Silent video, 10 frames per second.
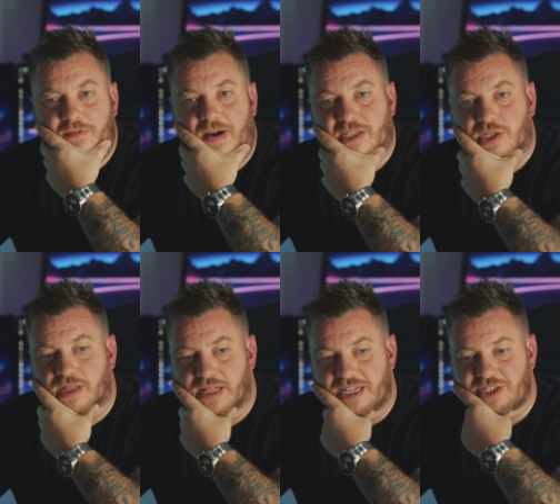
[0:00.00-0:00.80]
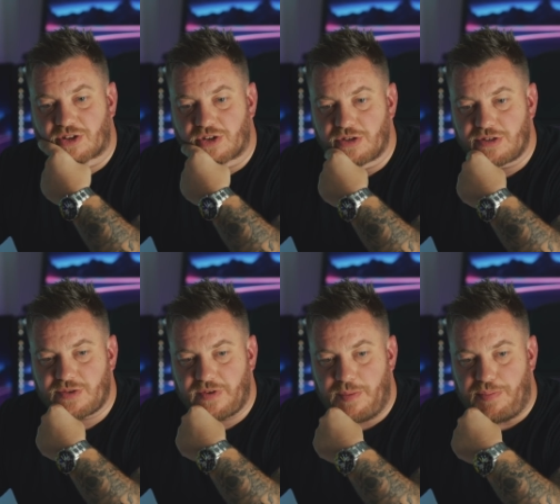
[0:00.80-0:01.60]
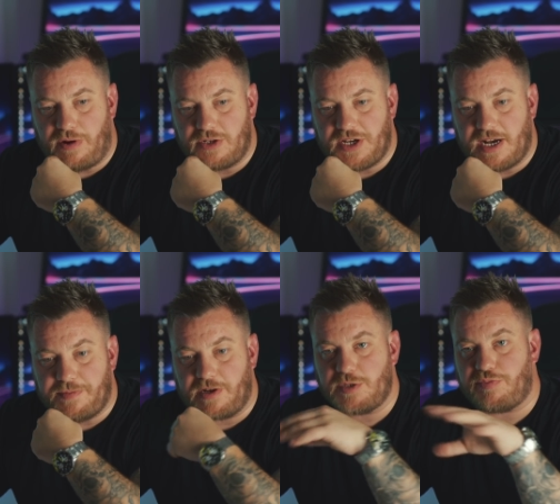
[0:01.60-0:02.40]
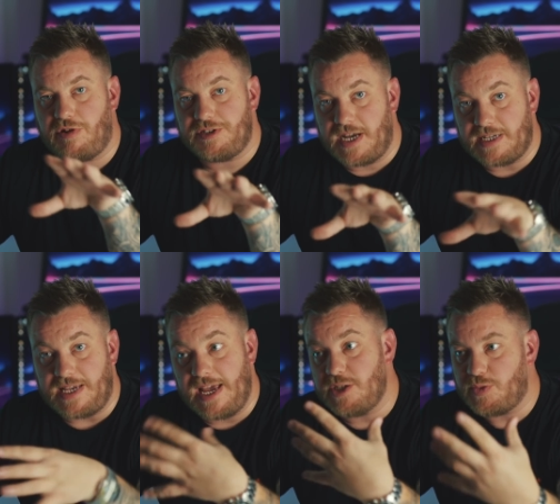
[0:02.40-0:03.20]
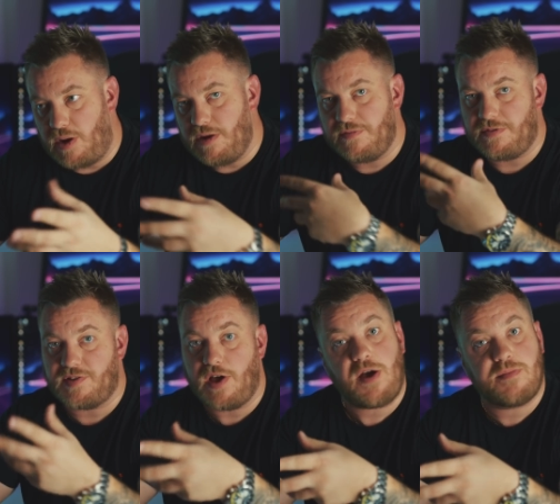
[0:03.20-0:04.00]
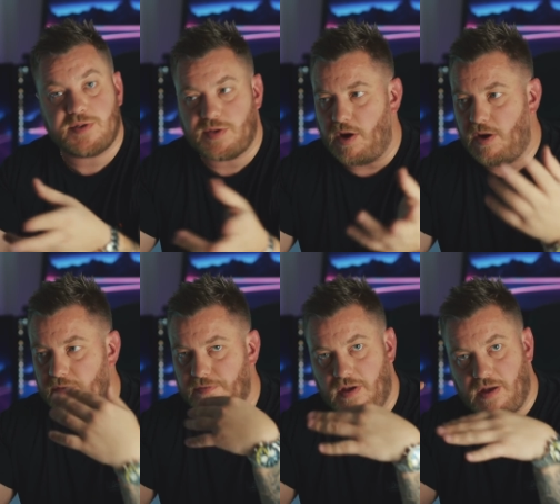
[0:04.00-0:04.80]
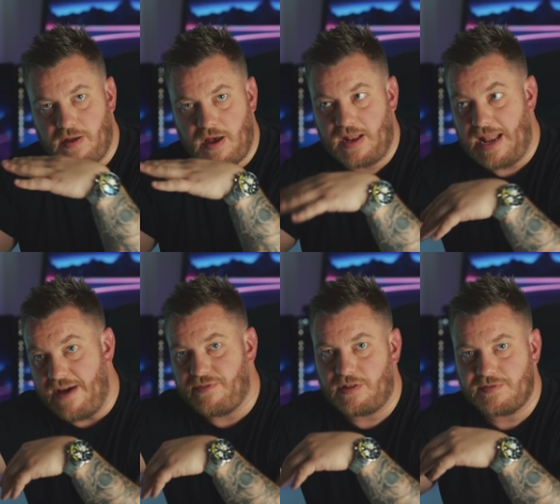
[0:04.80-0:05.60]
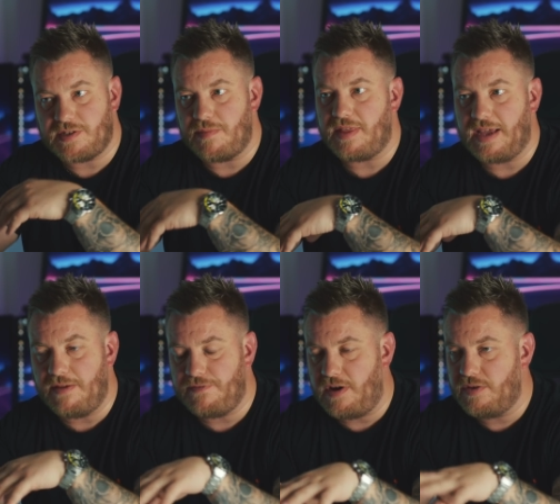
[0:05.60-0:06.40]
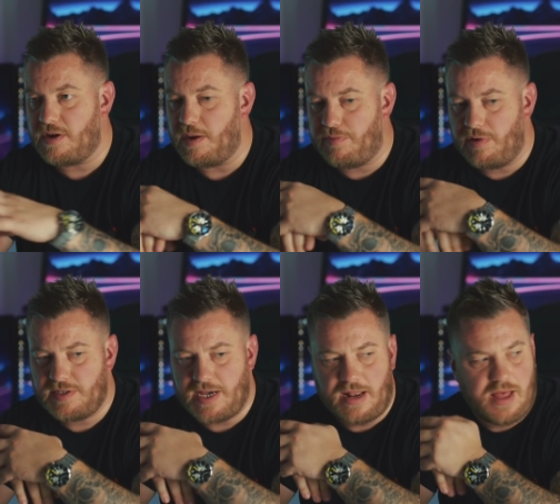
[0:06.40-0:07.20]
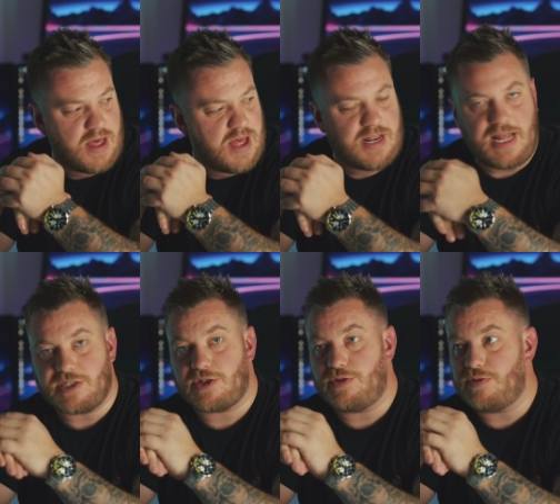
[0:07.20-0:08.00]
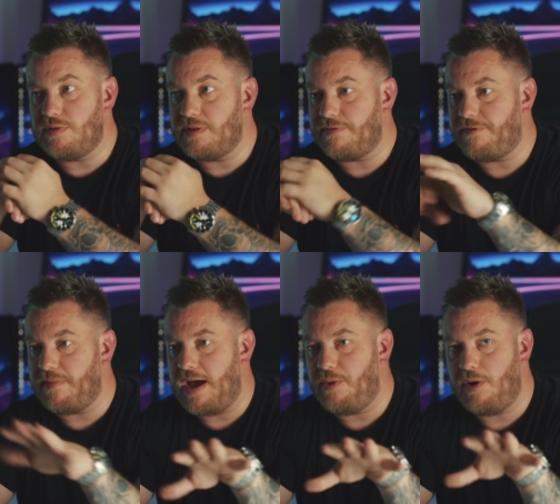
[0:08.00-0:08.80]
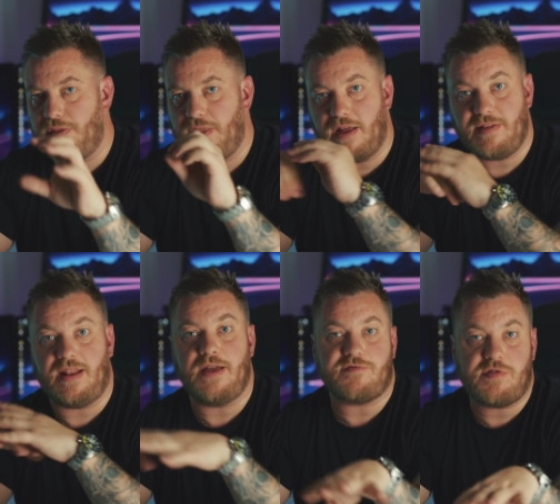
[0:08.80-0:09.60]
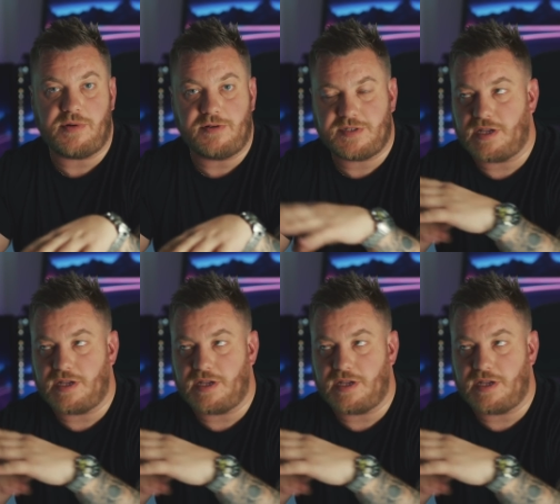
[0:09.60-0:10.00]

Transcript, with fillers: In fact, let's not use the word project because project is one of the terms of a, a level of something in Final Cut Pro 10. Let's call the, from now on a deliverable.